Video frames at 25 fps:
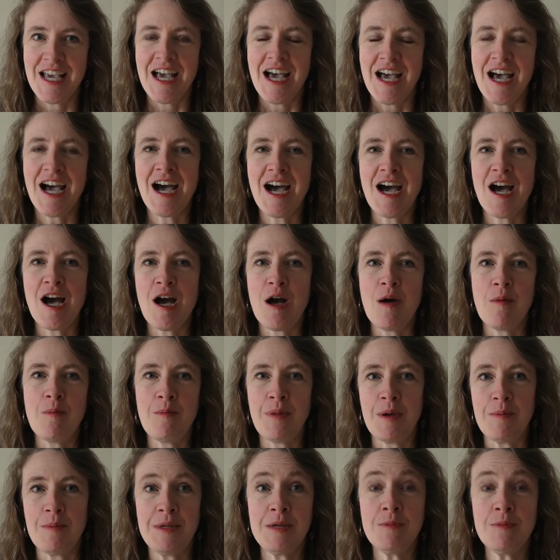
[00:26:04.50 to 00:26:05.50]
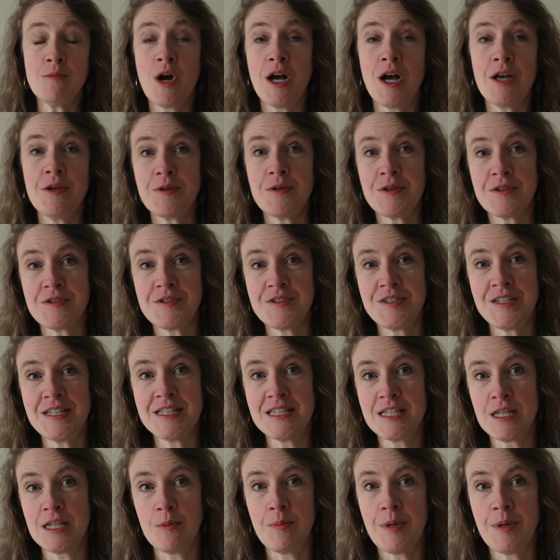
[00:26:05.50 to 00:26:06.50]
But meanwhile, you can see a
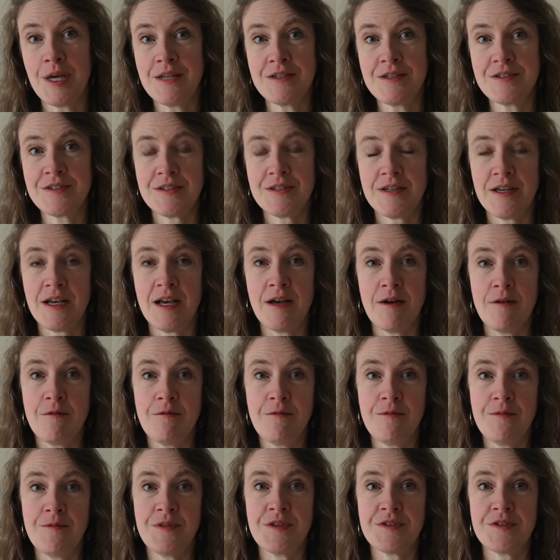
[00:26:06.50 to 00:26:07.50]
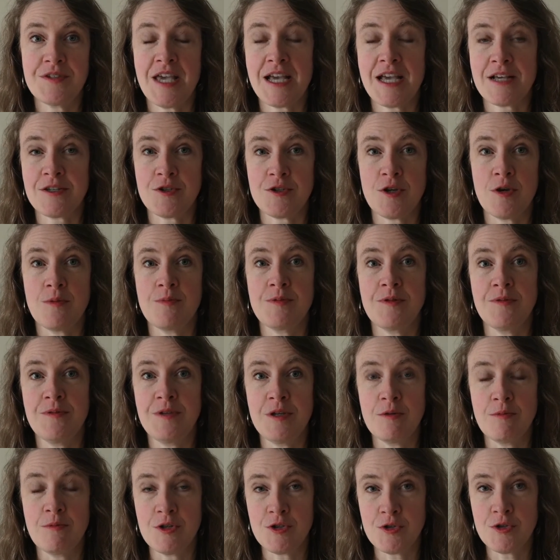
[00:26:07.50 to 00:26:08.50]
little bit of this excerpt of
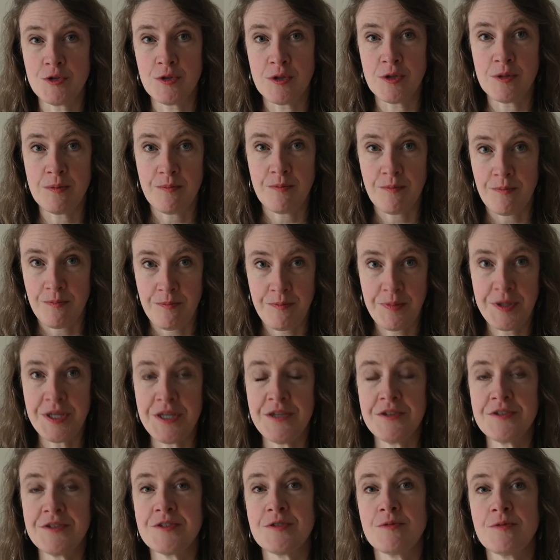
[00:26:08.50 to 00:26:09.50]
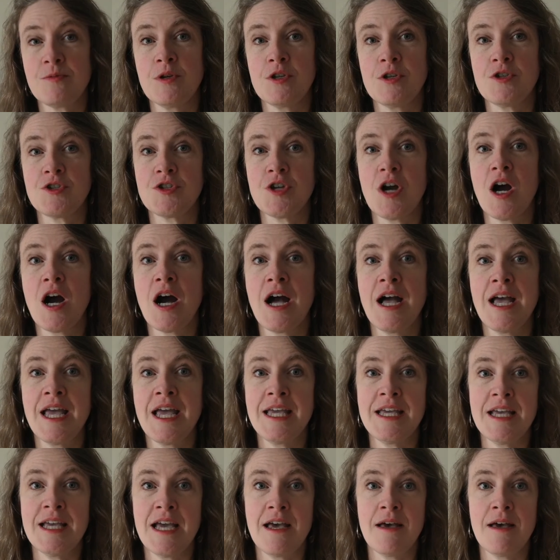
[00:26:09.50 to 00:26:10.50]
the original piece, which
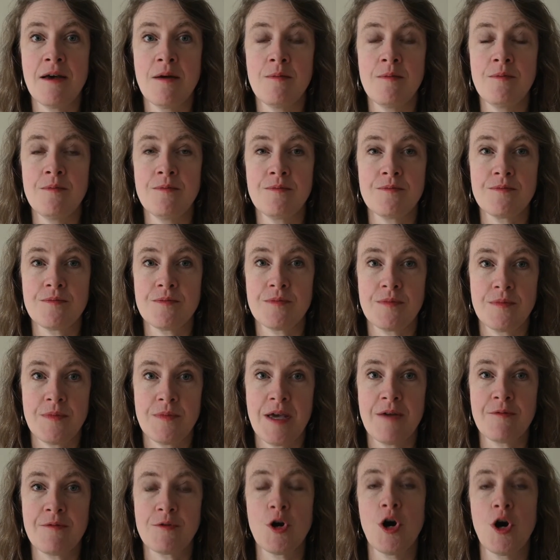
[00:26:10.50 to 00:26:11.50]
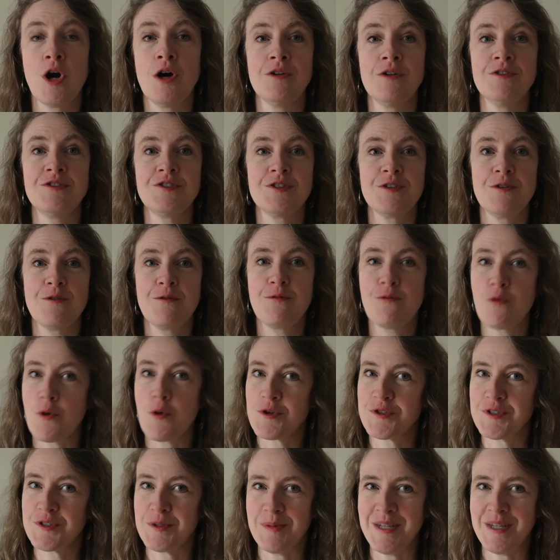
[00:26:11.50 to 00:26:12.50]
I have called For
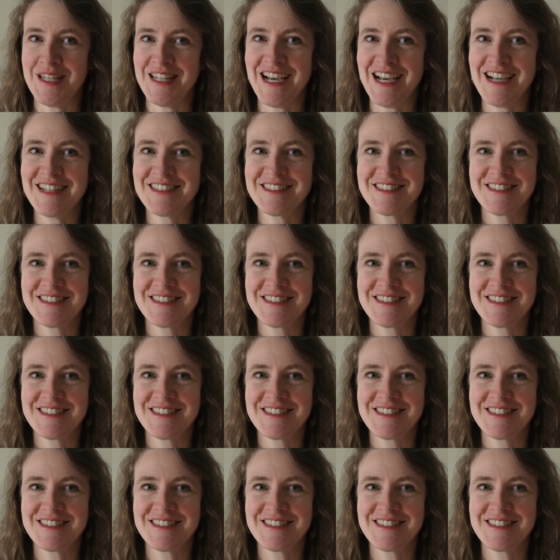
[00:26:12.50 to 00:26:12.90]
Samina.